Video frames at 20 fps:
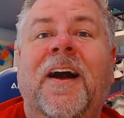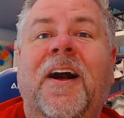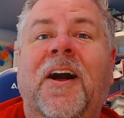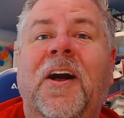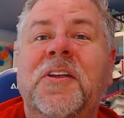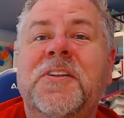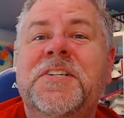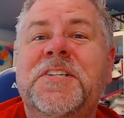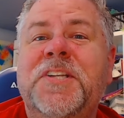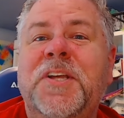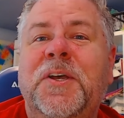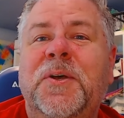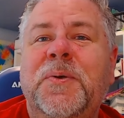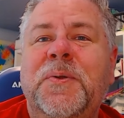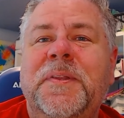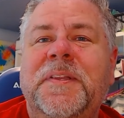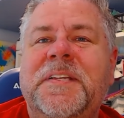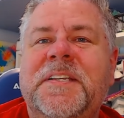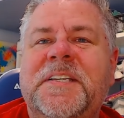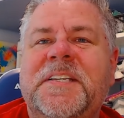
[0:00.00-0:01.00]

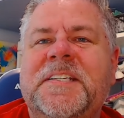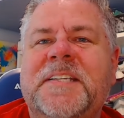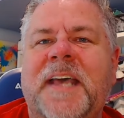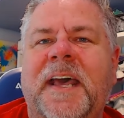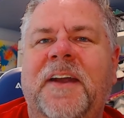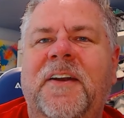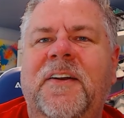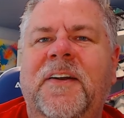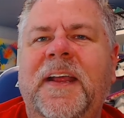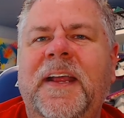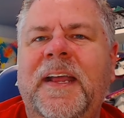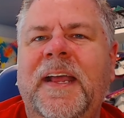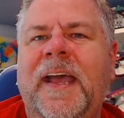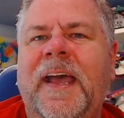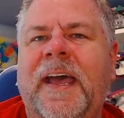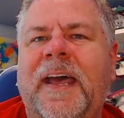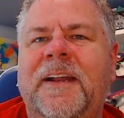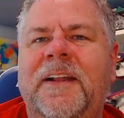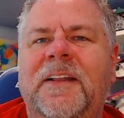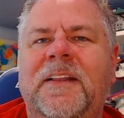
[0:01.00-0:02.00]
Also, this Saturday
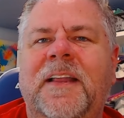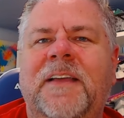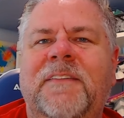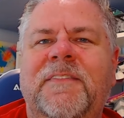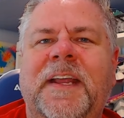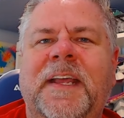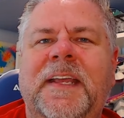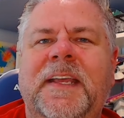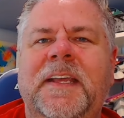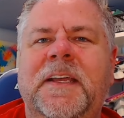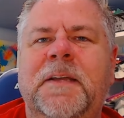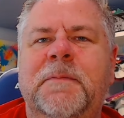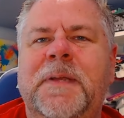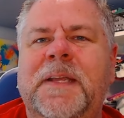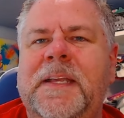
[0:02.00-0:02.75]
at 11 a.m.